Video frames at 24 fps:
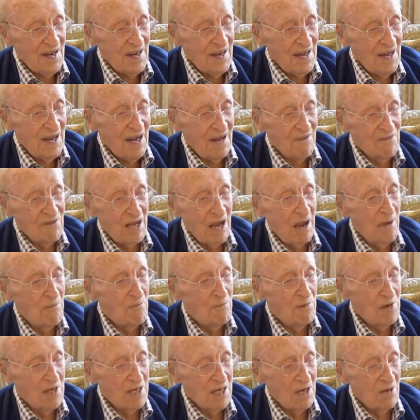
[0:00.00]
I've
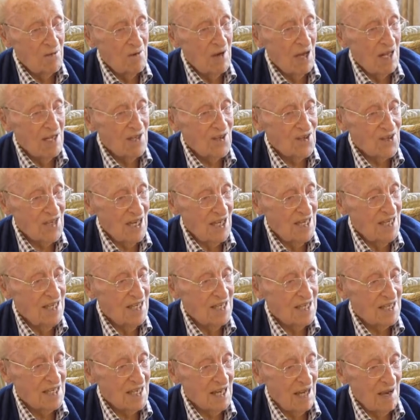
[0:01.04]
kept pretty well since.